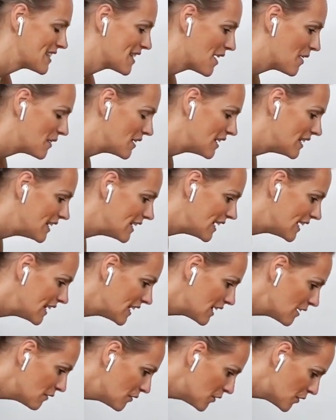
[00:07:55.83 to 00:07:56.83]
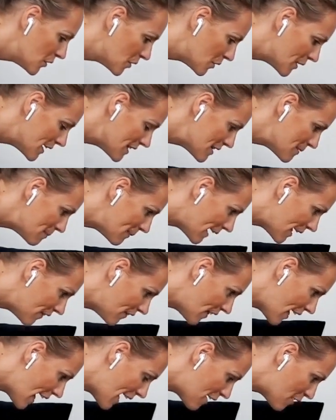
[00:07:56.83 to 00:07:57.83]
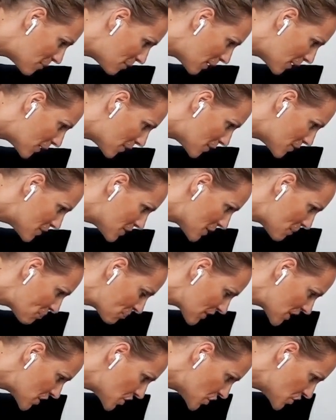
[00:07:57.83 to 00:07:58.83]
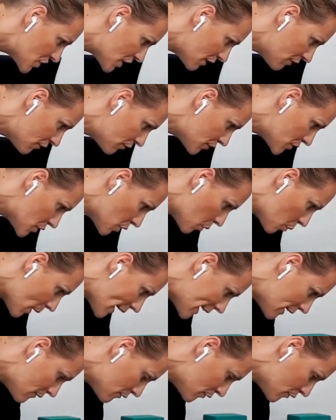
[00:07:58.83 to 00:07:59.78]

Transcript: So leaning forwards, bend the elbows, shift your weight